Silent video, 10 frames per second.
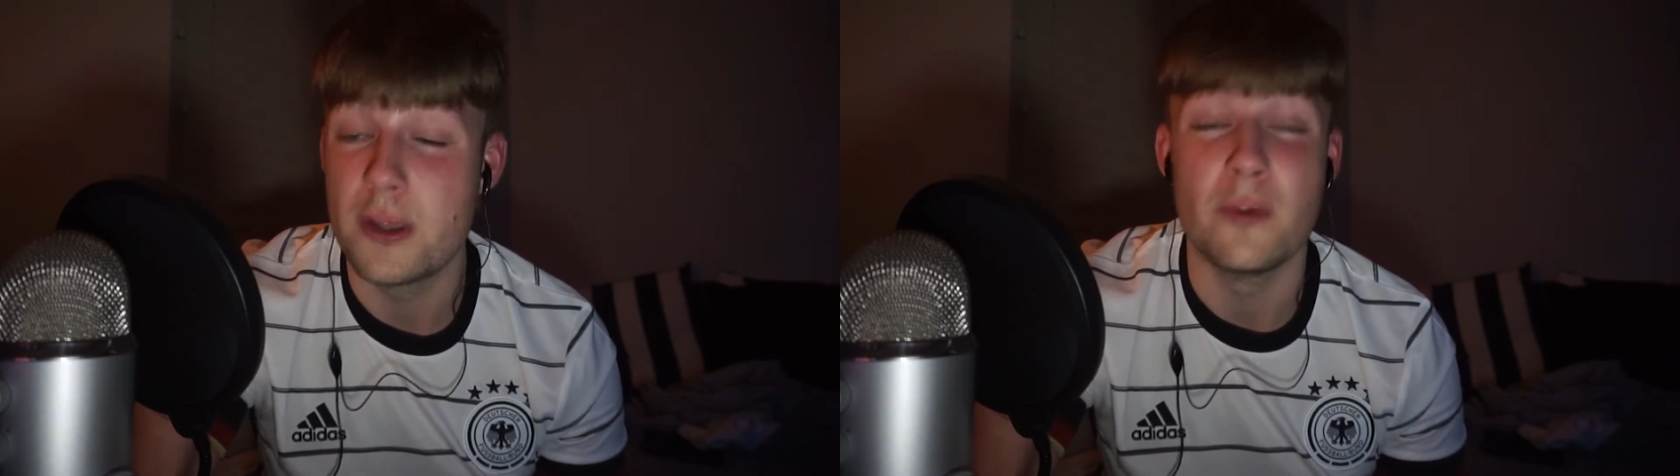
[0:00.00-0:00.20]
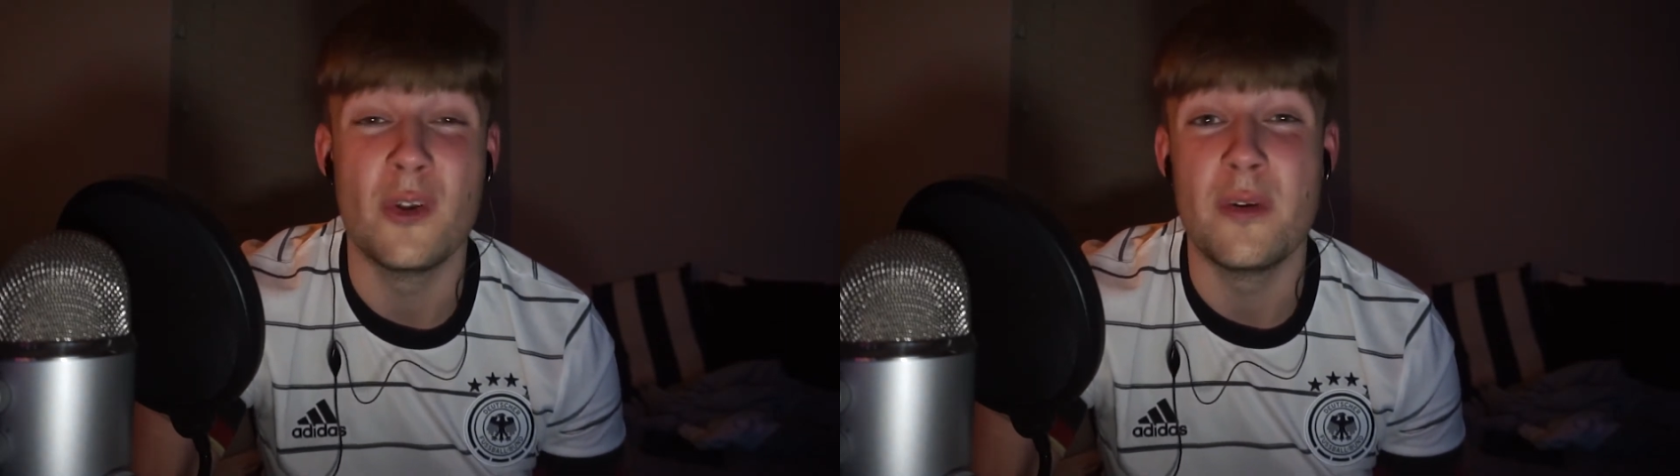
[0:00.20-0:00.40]

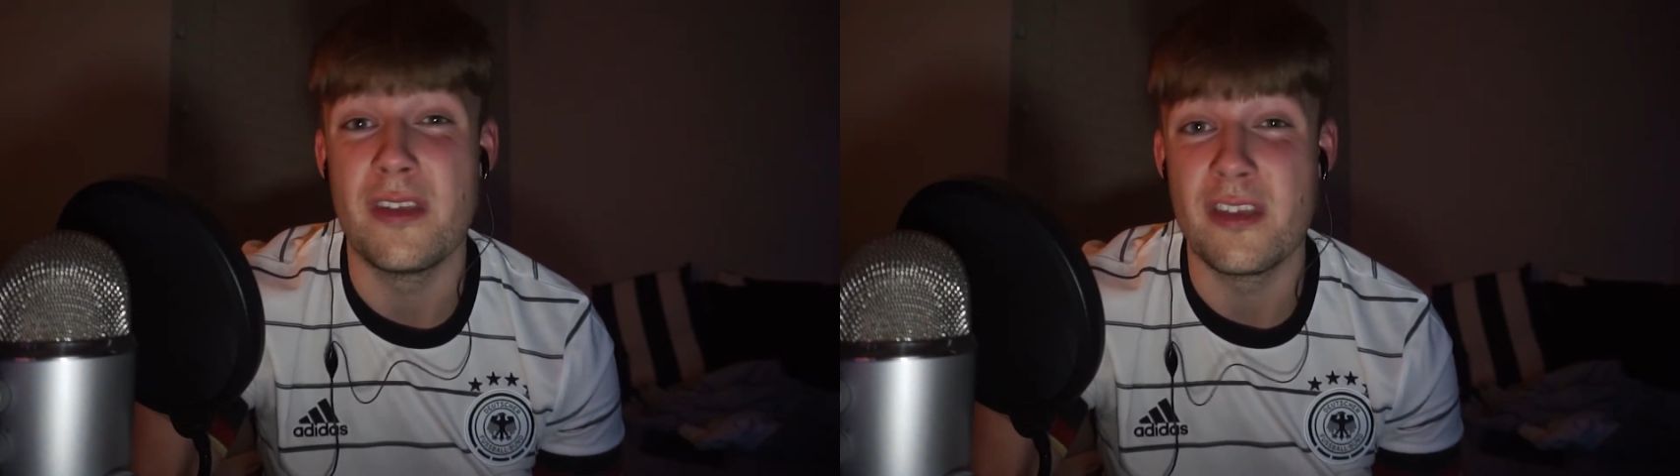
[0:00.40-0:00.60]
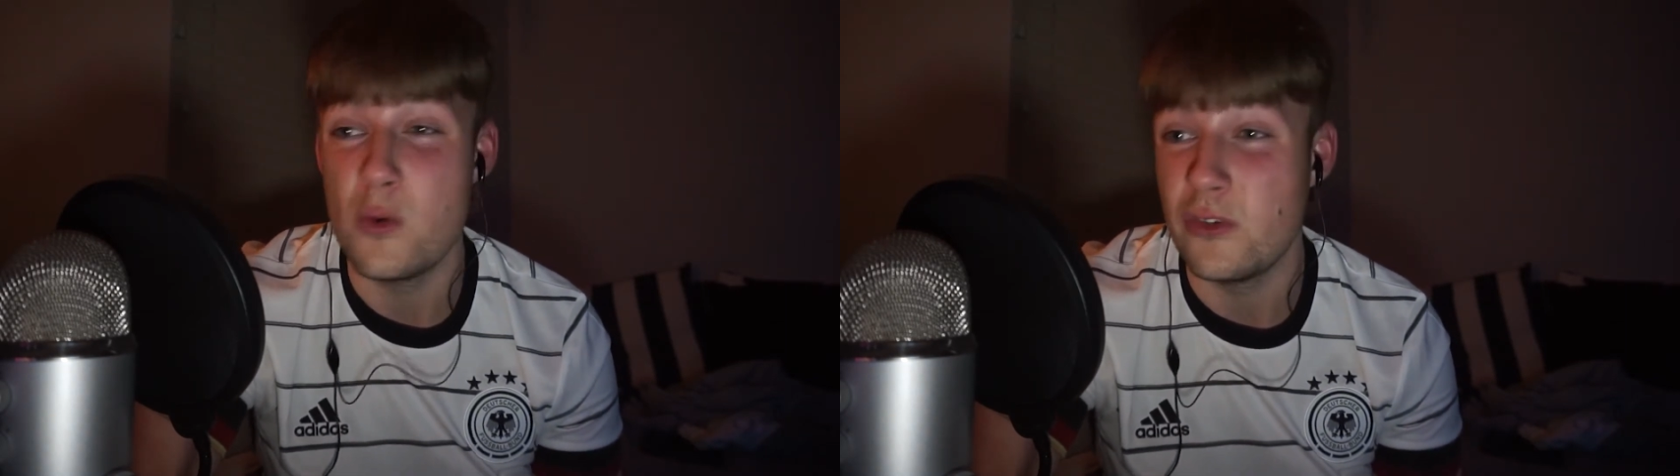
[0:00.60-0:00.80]
There was no
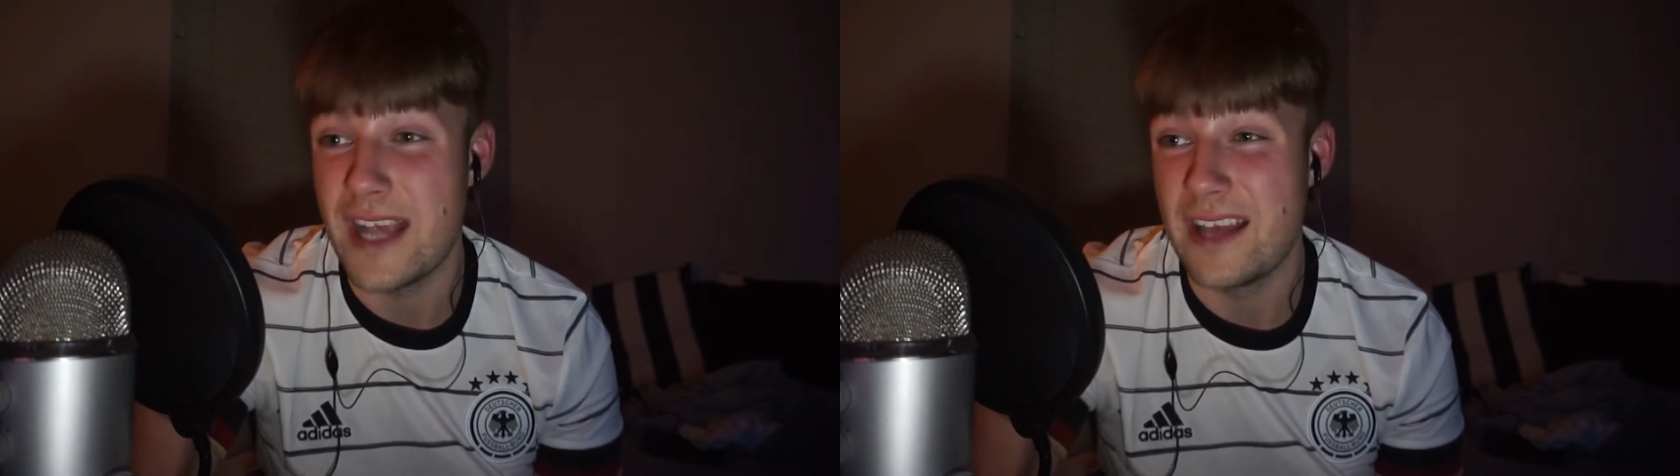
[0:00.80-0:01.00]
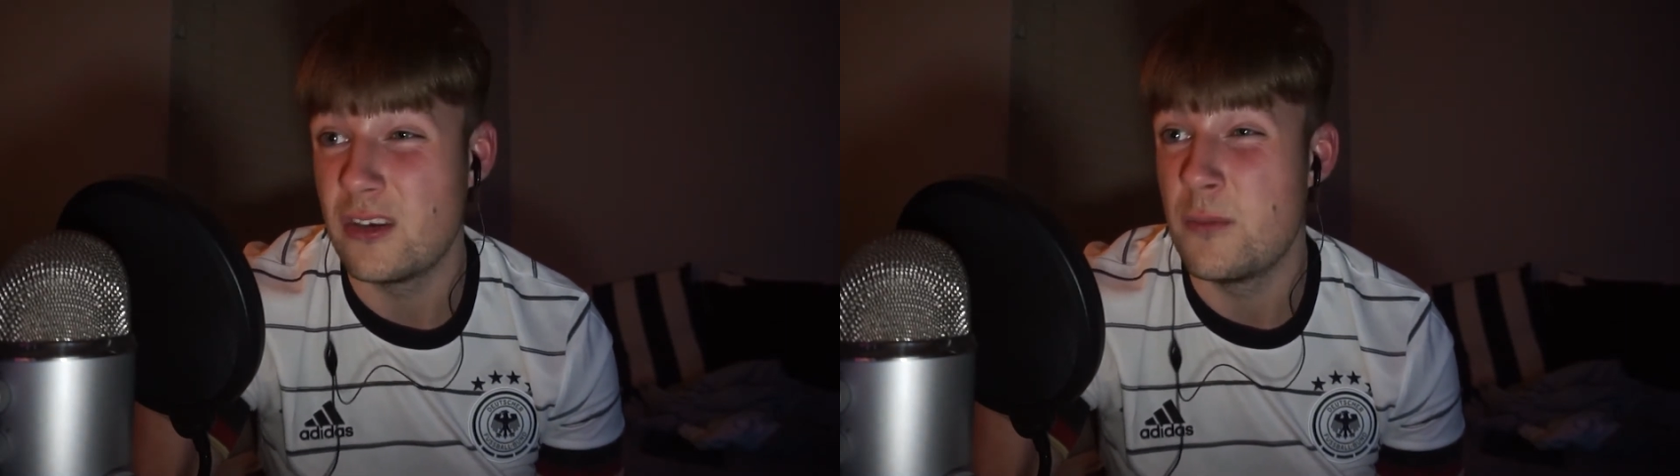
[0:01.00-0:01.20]

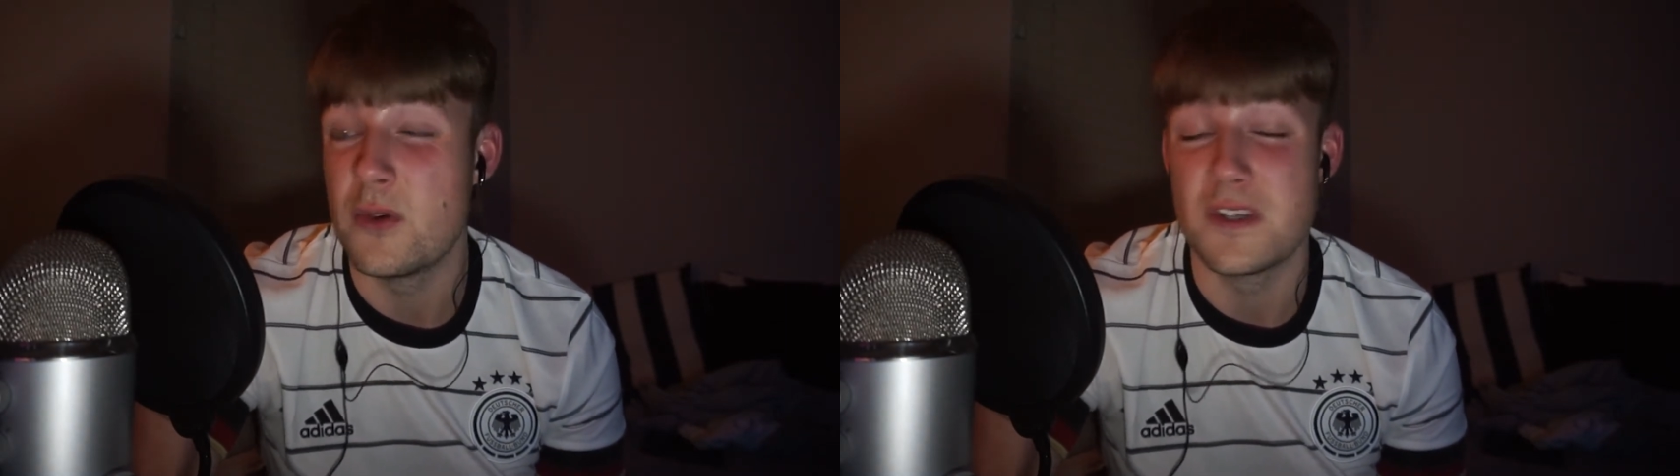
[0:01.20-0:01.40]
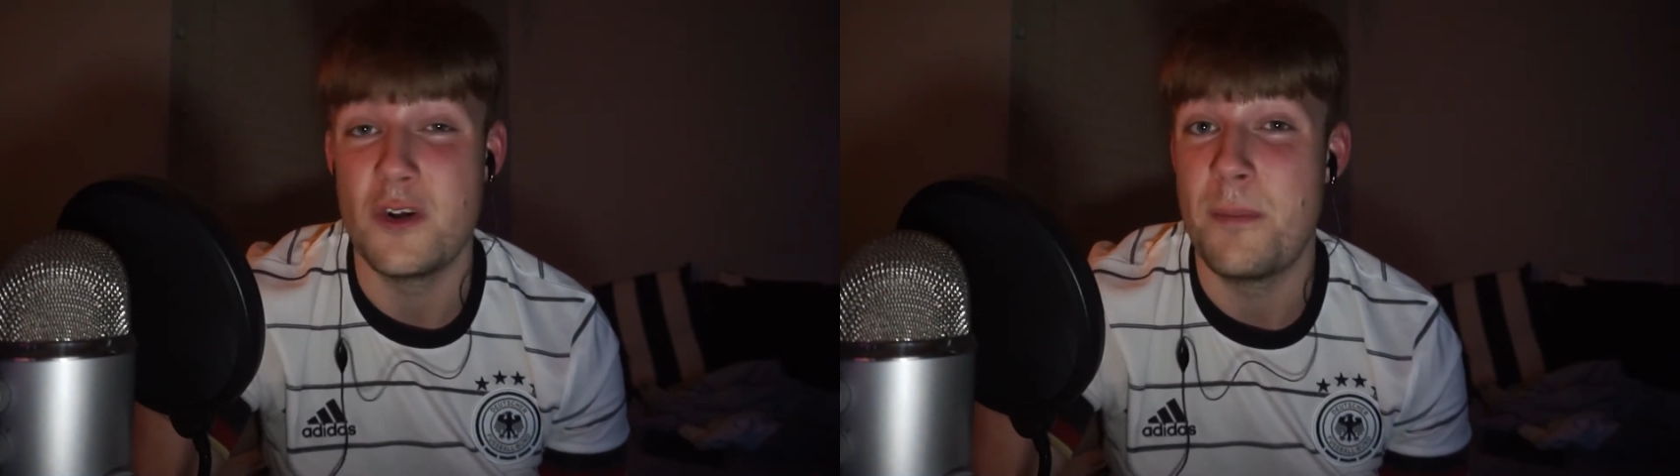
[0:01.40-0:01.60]
enthusiasm.
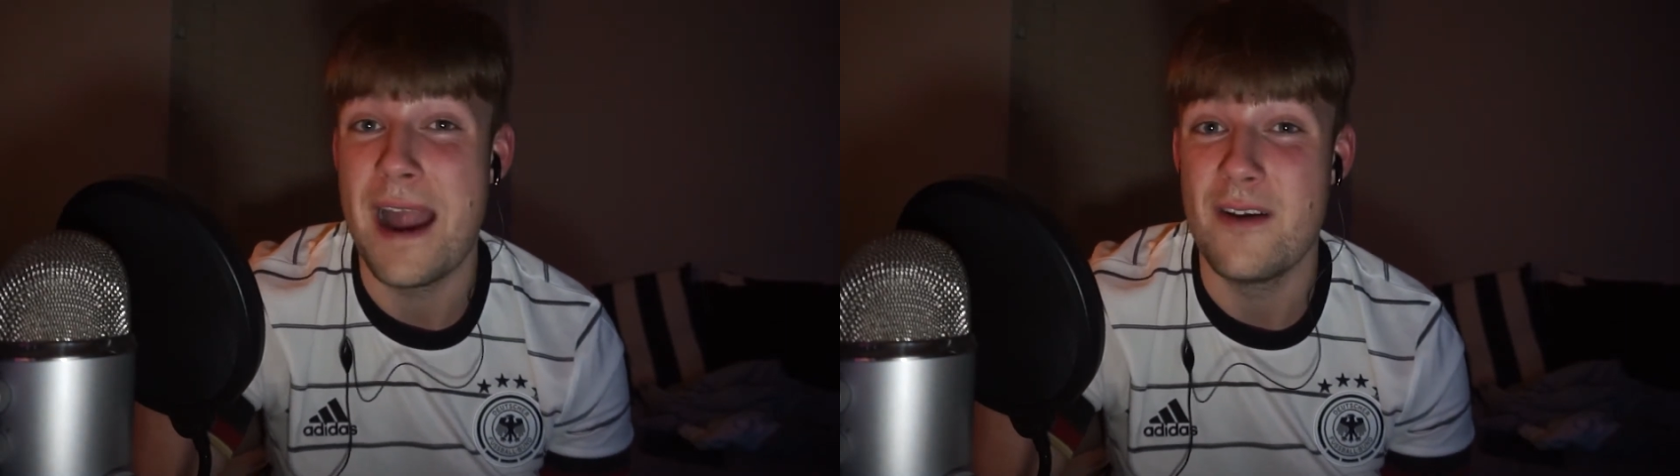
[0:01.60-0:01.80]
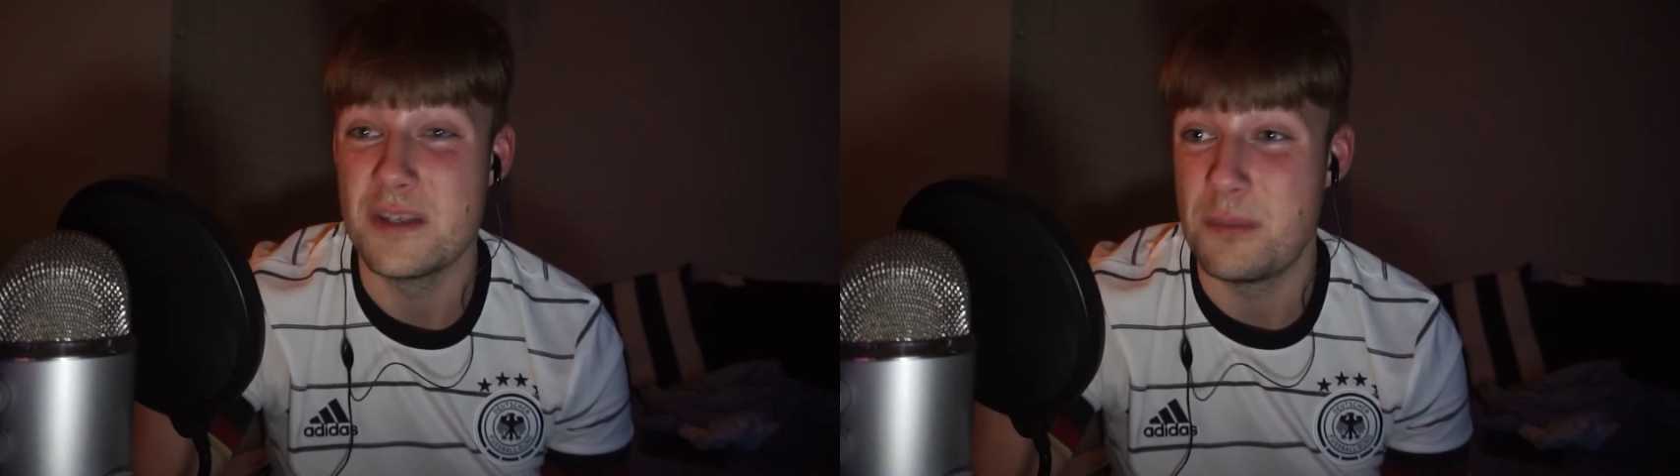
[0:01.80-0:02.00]
There was no
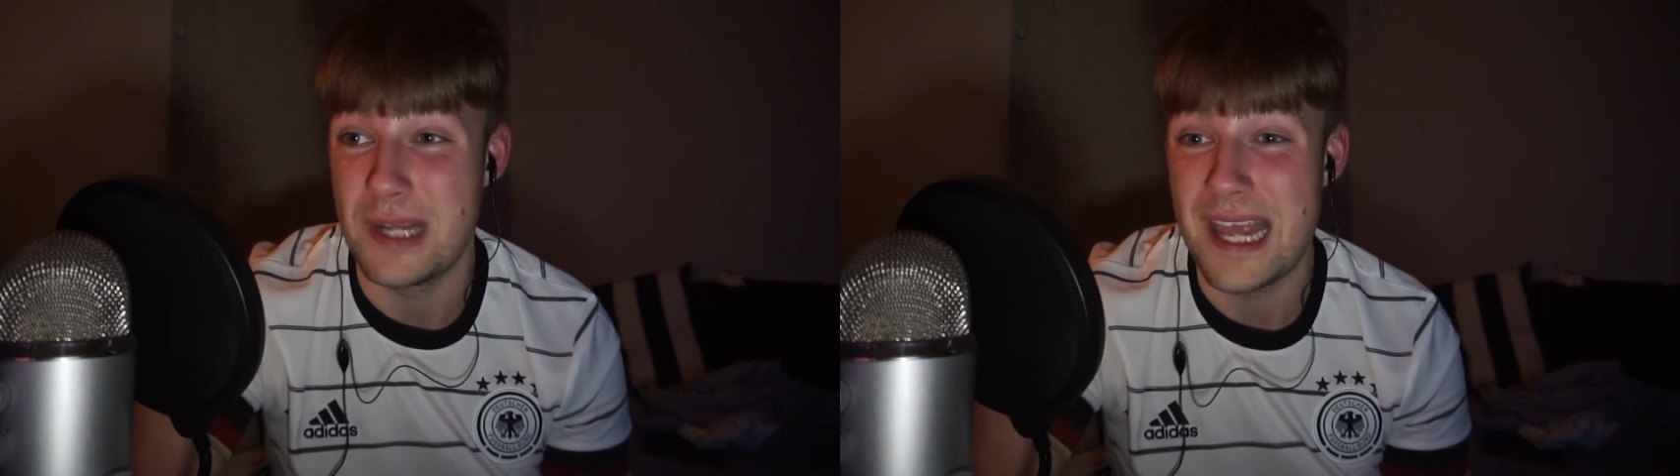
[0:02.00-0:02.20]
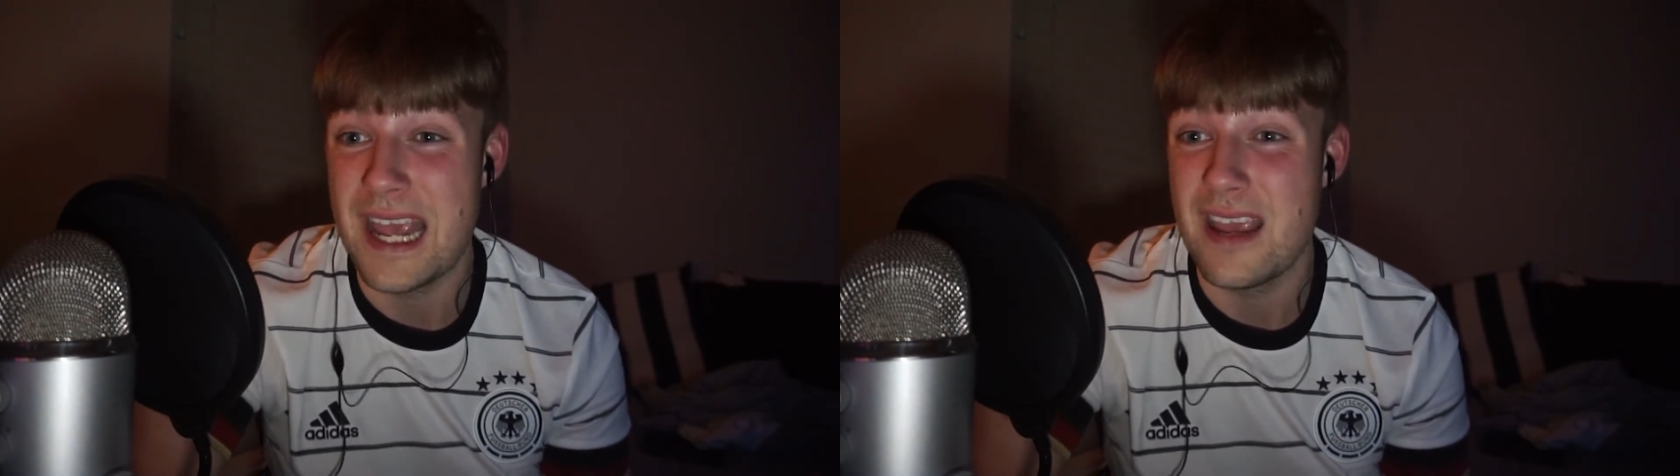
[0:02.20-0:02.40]
patterns of
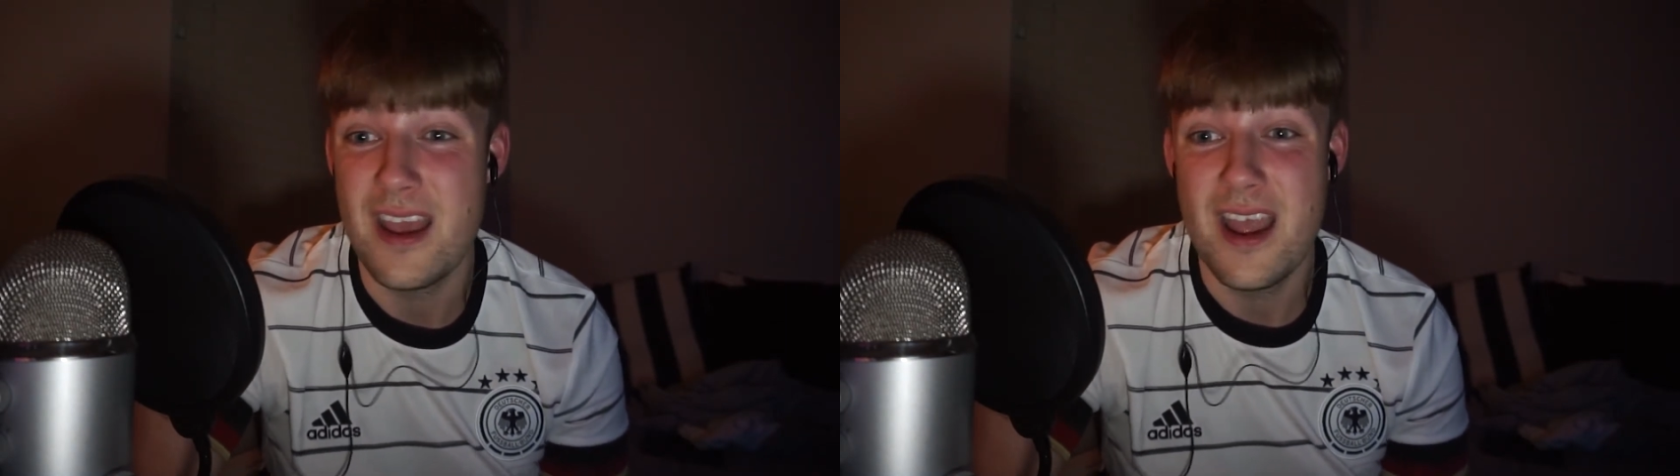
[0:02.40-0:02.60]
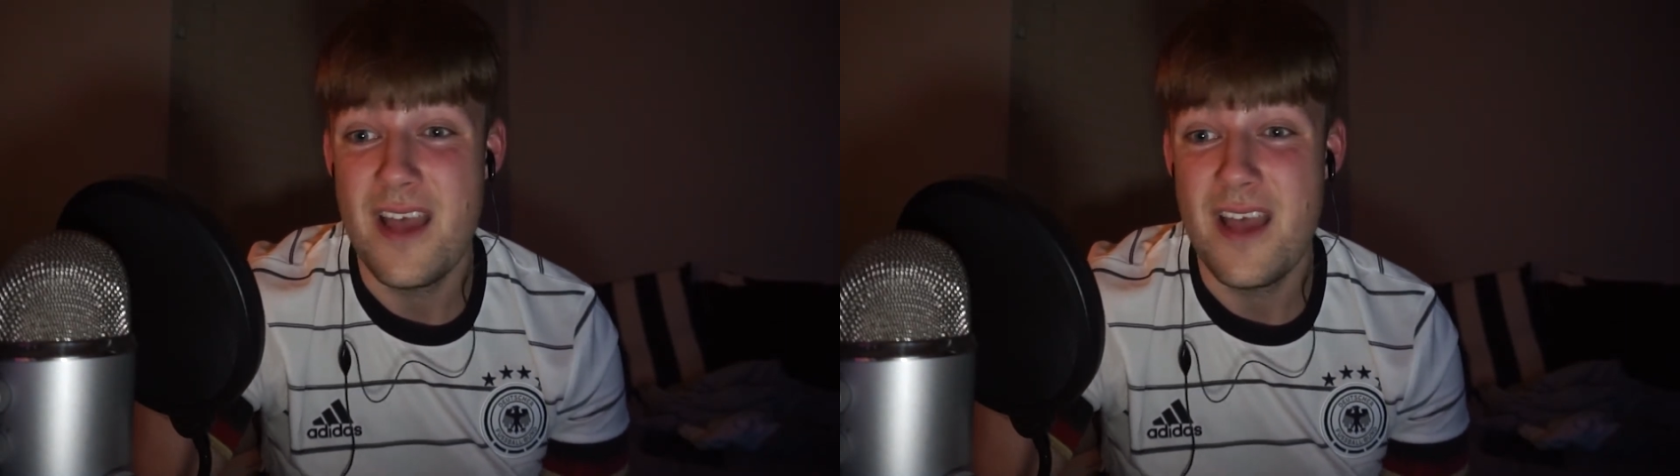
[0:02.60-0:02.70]
play.